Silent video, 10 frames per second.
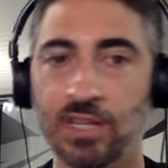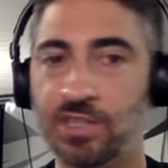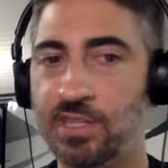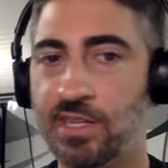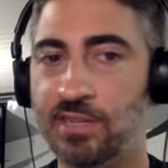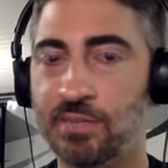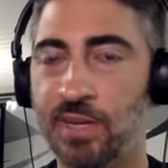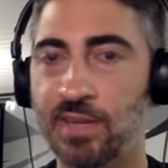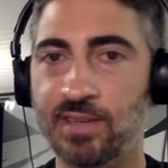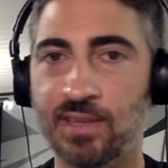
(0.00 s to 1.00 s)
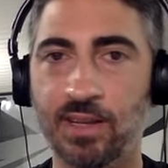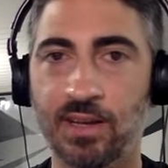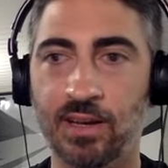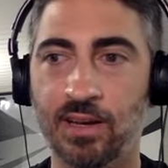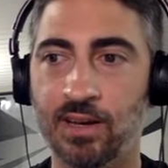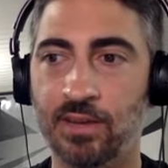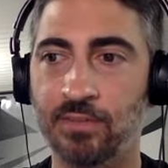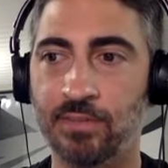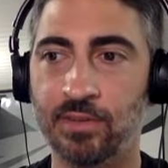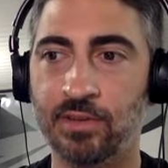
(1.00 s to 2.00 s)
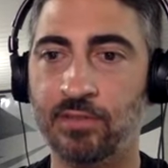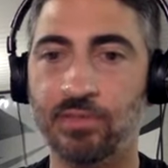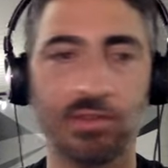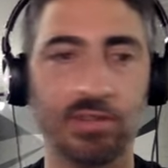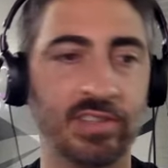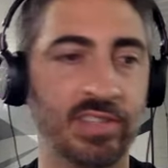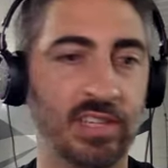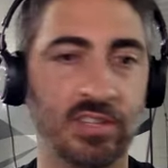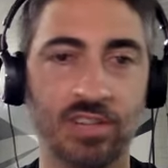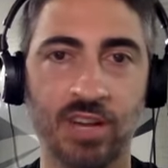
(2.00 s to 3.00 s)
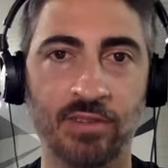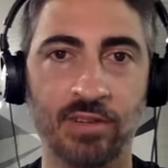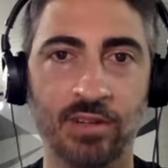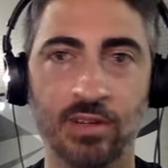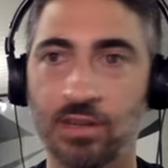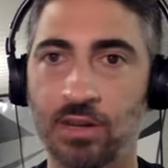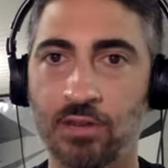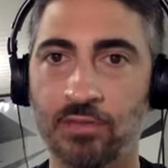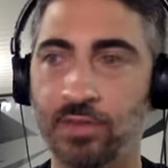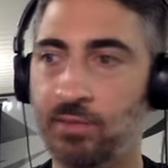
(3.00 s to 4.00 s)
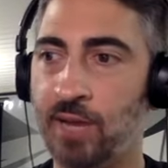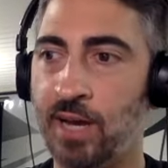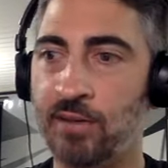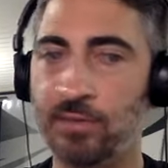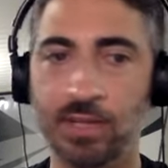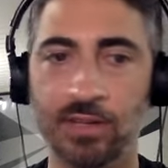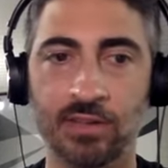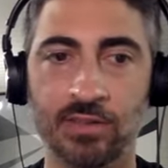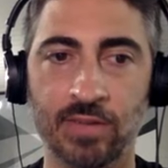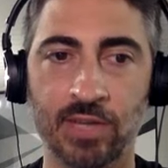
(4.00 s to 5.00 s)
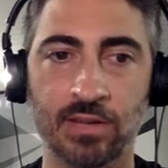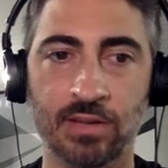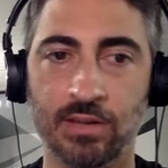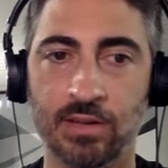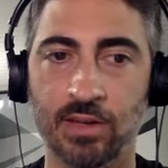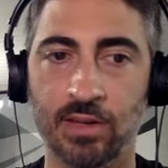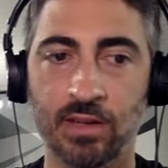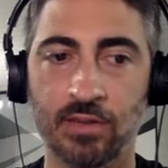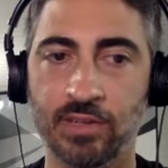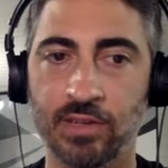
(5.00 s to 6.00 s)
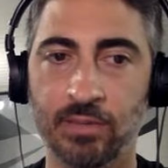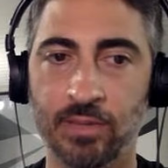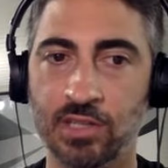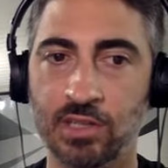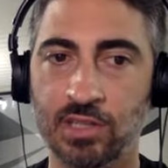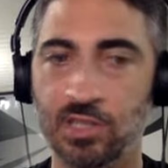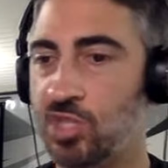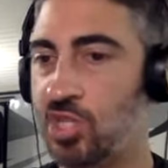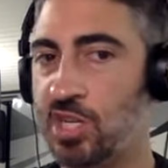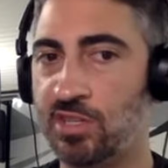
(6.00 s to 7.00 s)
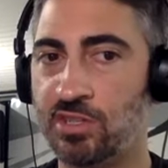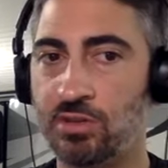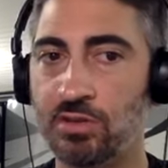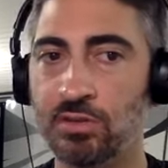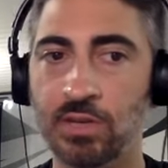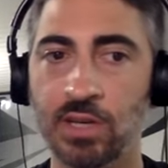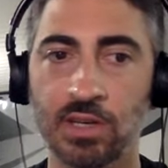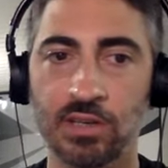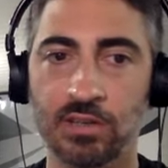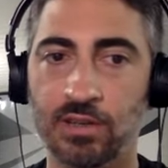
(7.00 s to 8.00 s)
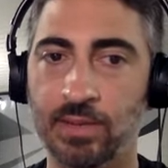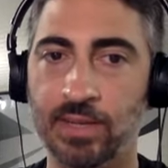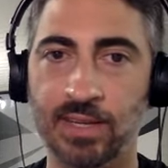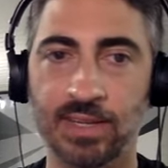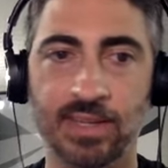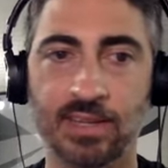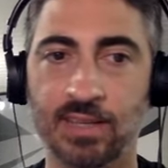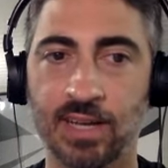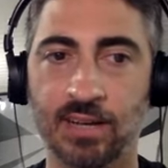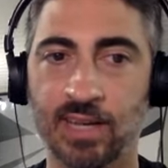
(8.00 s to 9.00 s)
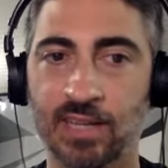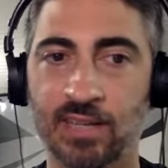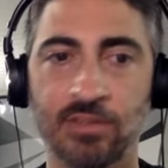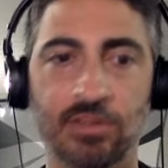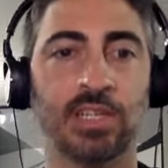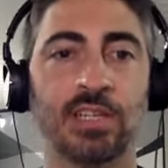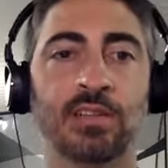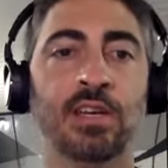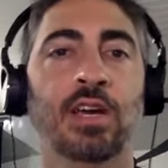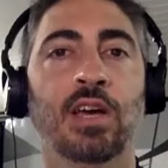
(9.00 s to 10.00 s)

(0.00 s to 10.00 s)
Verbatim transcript: Schnitz Racing. Looking forward to seeing Trevor, and hopefully Ryan will be there as well. Love seeing my Schnitz crew. Sorry, about to get tongue-tied. I'm not even drinking.